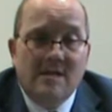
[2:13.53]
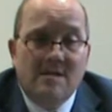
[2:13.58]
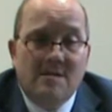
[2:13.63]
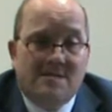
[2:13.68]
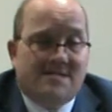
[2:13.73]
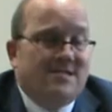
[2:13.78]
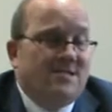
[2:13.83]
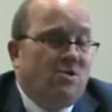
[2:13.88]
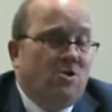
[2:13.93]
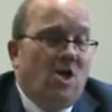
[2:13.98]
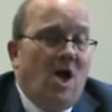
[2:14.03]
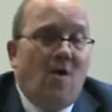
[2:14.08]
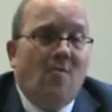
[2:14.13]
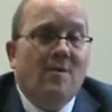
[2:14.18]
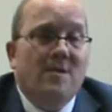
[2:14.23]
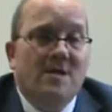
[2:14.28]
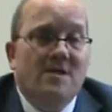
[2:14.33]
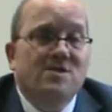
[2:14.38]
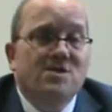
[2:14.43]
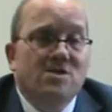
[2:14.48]
This is a
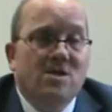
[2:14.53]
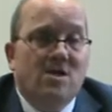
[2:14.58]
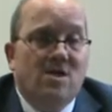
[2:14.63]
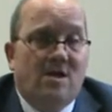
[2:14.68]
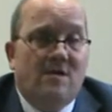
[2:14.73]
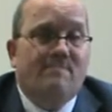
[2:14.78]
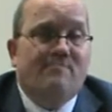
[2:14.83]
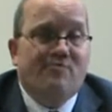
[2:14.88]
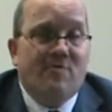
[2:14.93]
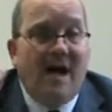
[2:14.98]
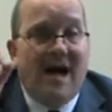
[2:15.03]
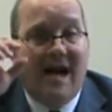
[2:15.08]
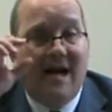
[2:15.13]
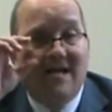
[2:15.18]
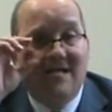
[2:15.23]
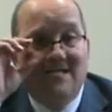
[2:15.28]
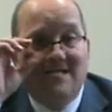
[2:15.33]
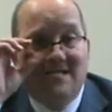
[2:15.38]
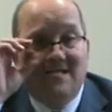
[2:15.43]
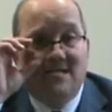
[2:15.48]
coalition
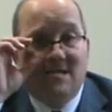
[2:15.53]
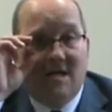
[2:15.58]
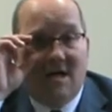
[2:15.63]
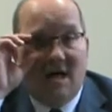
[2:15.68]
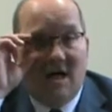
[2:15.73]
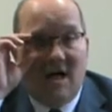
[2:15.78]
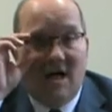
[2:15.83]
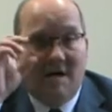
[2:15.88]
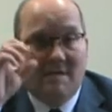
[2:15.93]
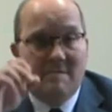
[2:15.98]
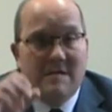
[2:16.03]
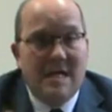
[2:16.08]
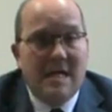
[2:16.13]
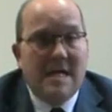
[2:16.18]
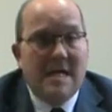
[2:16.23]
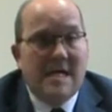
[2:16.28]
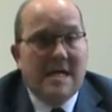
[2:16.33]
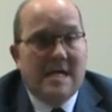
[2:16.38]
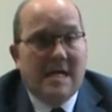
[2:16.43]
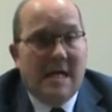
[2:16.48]
comprised of
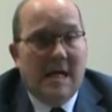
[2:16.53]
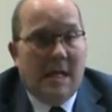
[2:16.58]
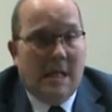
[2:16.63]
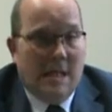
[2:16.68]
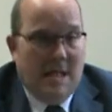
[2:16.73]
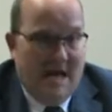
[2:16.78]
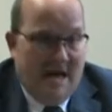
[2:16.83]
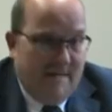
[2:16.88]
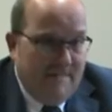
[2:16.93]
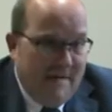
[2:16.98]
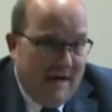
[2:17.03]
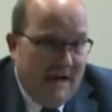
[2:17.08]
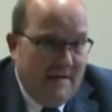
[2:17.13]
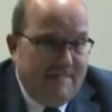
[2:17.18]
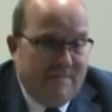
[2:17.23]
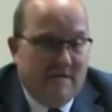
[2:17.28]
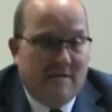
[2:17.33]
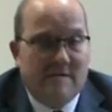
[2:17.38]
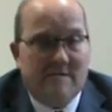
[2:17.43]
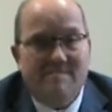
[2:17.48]
lay
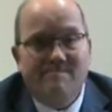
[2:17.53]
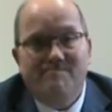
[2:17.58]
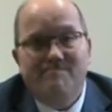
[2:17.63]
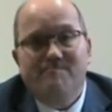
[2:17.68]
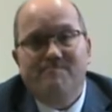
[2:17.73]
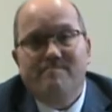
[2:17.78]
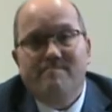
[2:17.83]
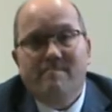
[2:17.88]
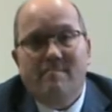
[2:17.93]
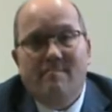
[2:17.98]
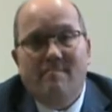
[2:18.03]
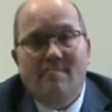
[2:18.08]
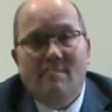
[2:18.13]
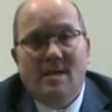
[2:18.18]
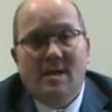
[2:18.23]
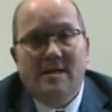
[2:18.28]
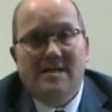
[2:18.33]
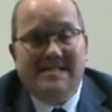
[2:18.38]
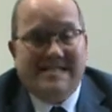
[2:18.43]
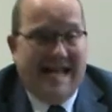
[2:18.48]
people,
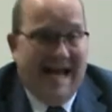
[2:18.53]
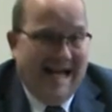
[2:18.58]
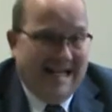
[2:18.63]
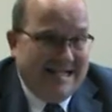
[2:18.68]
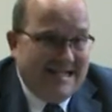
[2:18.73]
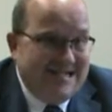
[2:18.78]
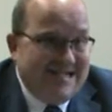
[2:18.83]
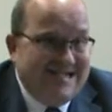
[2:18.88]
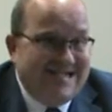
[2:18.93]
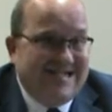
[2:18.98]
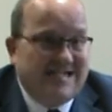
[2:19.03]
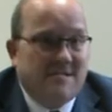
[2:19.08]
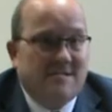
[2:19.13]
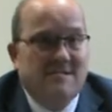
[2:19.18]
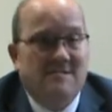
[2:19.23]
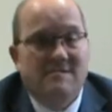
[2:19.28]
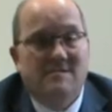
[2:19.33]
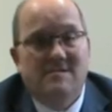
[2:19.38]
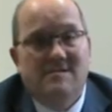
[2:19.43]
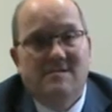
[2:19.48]
tenants,
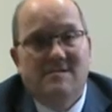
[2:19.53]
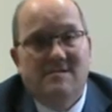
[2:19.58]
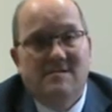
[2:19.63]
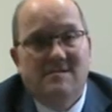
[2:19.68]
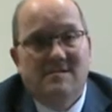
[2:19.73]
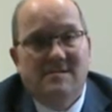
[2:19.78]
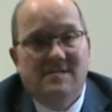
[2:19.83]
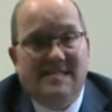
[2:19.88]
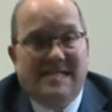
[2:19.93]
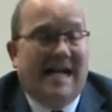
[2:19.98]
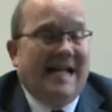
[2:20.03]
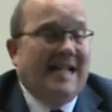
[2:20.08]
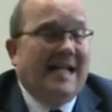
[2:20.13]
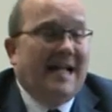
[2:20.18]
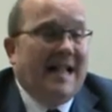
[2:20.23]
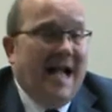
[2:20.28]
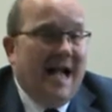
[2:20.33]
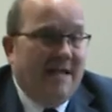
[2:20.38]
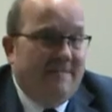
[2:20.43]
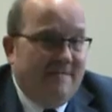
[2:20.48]

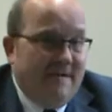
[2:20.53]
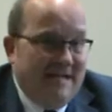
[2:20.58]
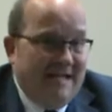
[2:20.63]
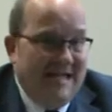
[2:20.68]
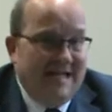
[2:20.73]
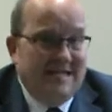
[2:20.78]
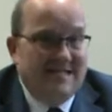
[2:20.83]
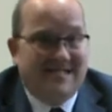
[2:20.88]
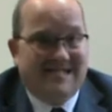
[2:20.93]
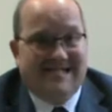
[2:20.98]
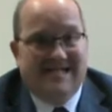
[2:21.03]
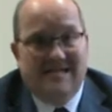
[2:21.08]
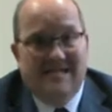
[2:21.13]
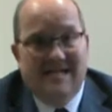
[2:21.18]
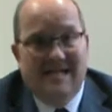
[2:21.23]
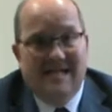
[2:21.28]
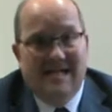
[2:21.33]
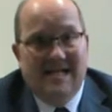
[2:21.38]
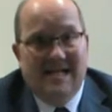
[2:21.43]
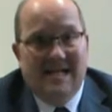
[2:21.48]
tenant advocates,
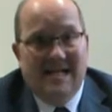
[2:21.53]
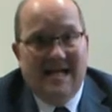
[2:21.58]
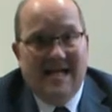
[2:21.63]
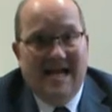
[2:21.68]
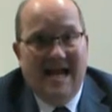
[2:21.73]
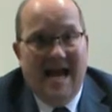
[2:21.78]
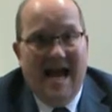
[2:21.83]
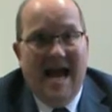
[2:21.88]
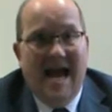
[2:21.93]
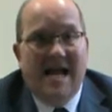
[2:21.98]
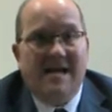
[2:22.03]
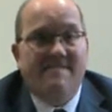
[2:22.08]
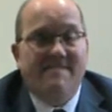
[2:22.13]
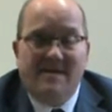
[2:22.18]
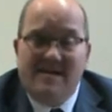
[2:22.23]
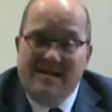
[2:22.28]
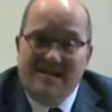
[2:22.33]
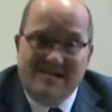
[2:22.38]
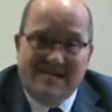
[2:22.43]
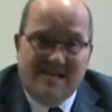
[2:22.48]

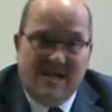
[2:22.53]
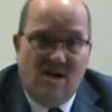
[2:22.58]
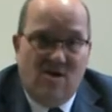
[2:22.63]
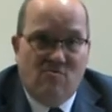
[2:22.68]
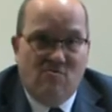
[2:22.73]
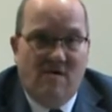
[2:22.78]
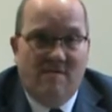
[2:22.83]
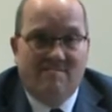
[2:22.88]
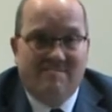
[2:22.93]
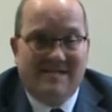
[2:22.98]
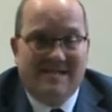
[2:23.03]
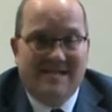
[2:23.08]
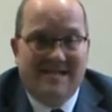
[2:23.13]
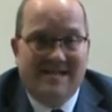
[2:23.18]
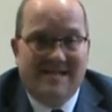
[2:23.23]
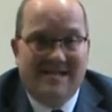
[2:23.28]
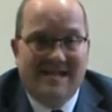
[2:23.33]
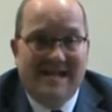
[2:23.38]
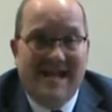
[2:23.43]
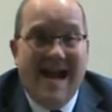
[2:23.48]
advocacy groups,
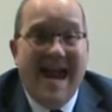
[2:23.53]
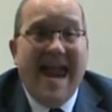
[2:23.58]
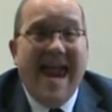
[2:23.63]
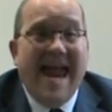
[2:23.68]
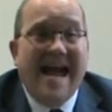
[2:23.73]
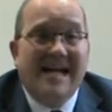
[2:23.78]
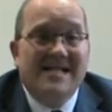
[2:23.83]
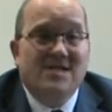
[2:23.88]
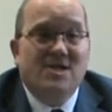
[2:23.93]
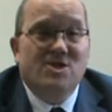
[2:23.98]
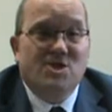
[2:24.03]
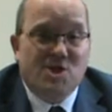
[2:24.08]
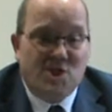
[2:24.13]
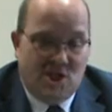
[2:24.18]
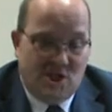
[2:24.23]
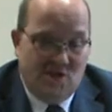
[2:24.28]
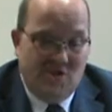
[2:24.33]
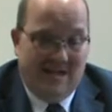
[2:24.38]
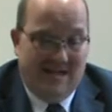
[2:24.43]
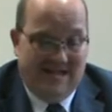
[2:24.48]
and
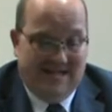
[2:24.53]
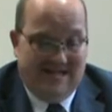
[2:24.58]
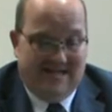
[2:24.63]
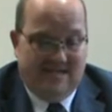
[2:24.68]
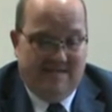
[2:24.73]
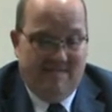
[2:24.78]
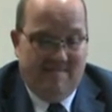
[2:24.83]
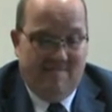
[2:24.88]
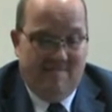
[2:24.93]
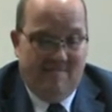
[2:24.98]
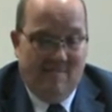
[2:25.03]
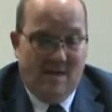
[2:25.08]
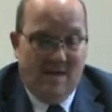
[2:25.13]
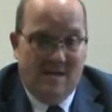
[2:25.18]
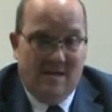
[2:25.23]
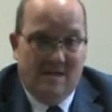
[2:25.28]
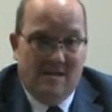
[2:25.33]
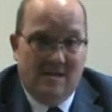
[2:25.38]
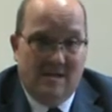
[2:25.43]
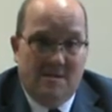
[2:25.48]
attorneys.
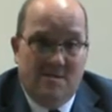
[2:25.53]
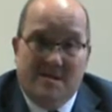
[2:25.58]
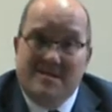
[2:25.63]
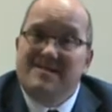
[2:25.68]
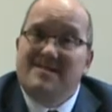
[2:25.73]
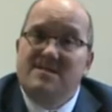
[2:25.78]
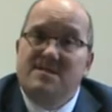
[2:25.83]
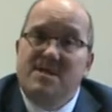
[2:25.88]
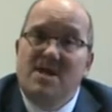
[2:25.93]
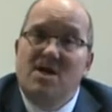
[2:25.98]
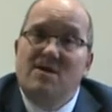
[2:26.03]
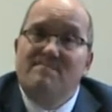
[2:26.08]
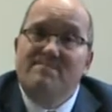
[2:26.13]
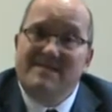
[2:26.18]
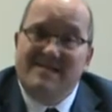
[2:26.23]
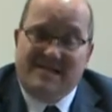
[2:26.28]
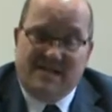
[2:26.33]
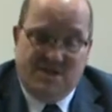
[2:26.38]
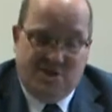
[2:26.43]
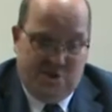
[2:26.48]
This is their
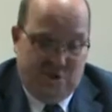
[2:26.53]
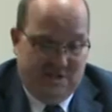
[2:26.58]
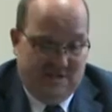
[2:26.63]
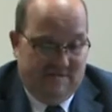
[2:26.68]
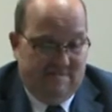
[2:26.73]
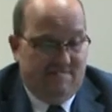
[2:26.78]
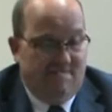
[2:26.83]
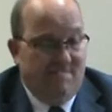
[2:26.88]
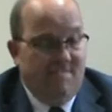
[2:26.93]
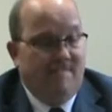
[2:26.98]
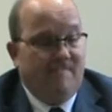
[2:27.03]
position.